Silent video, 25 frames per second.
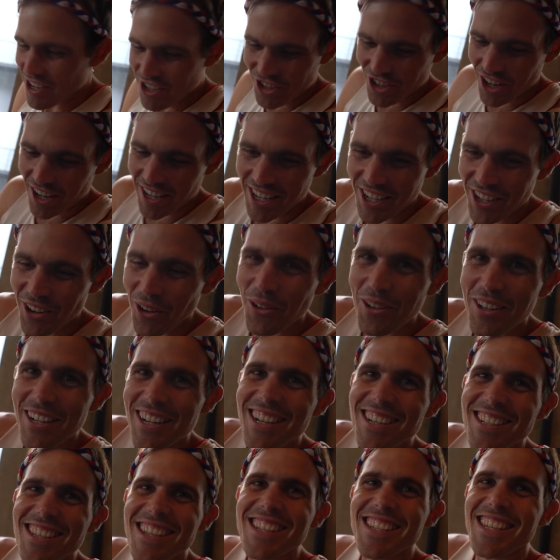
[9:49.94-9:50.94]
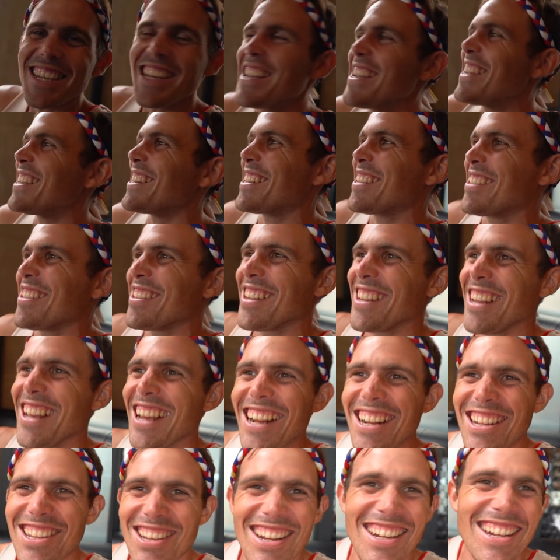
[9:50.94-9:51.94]
Jun. All he does is eat.
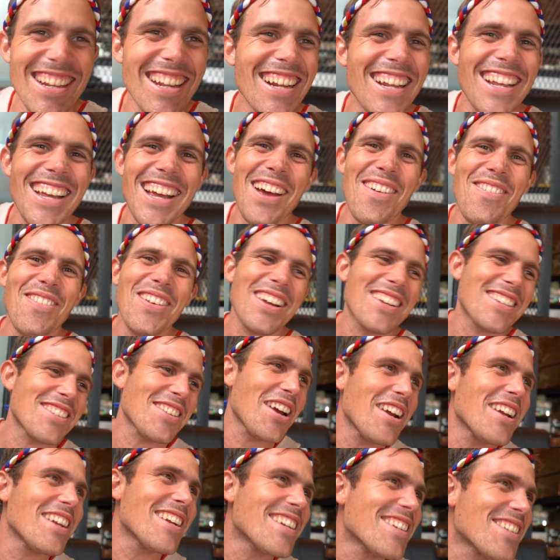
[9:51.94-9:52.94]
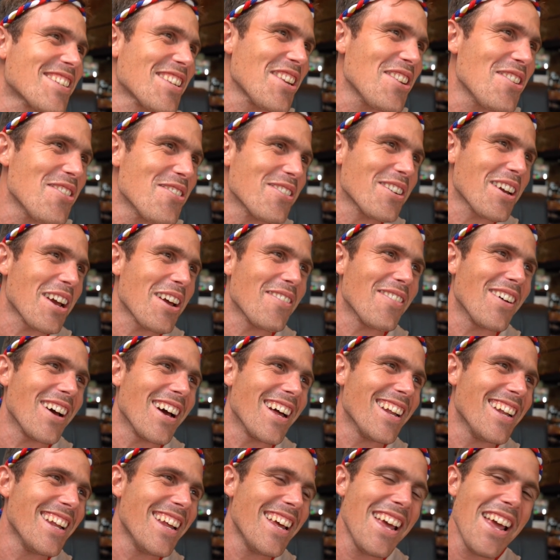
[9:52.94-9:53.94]
I'm excited to see you again,
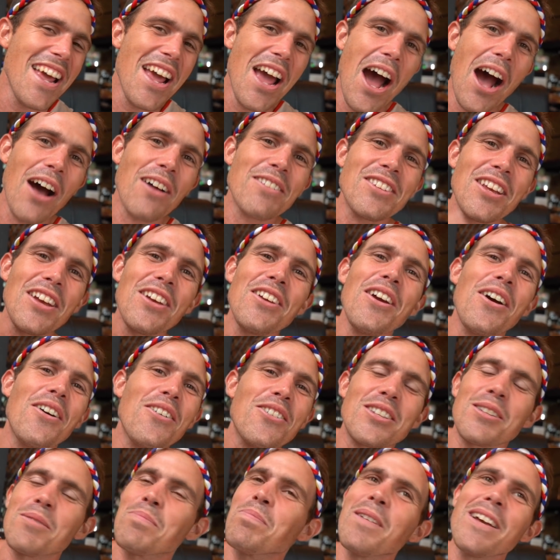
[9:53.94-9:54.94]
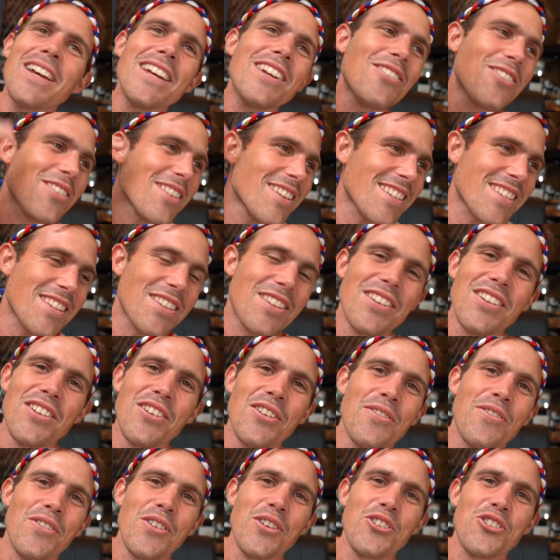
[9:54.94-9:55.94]
man. I'll explain all this in the
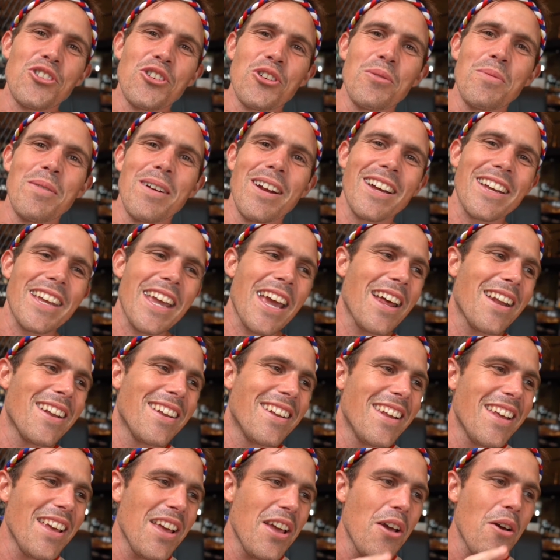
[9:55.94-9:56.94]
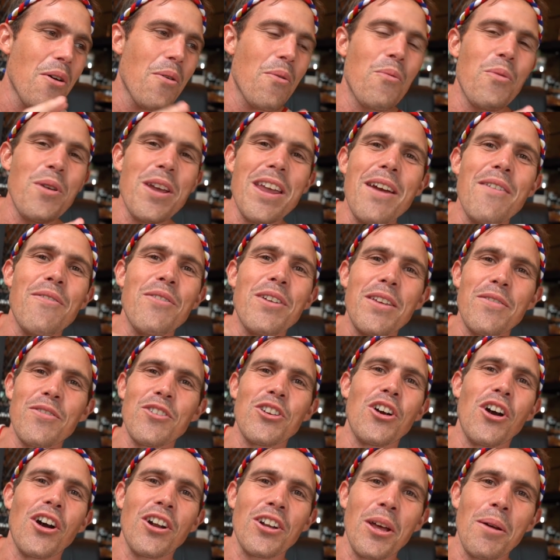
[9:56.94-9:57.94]
near future, but again, we haven't
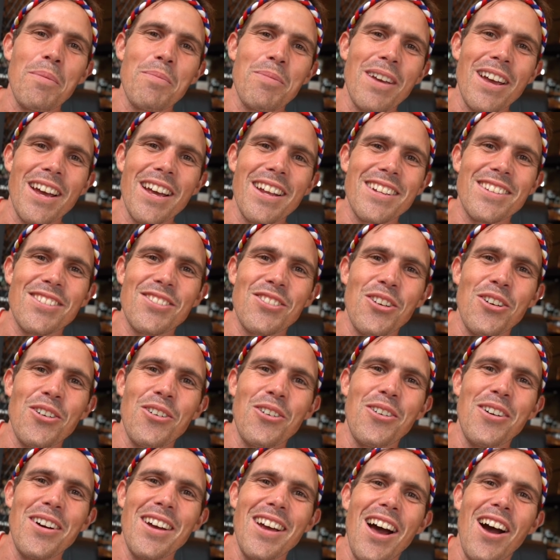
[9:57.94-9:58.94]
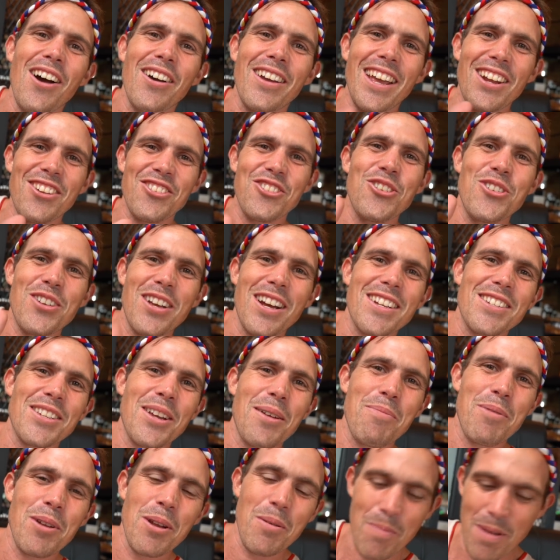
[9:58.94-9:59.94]
even caught up yet, so I'll catch you guys
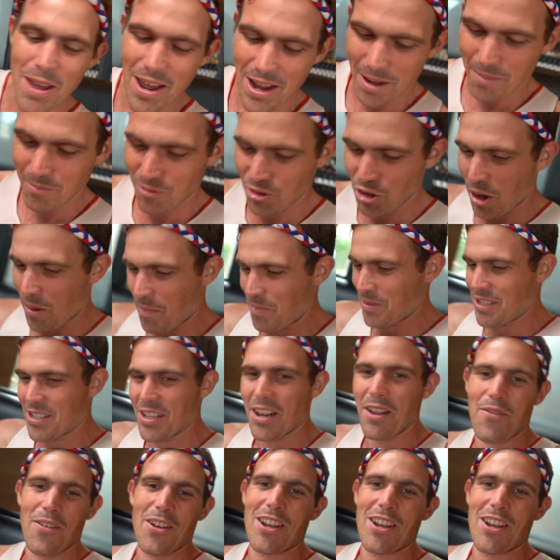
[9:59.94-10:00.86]
up in a bit. I'm dropping stuff.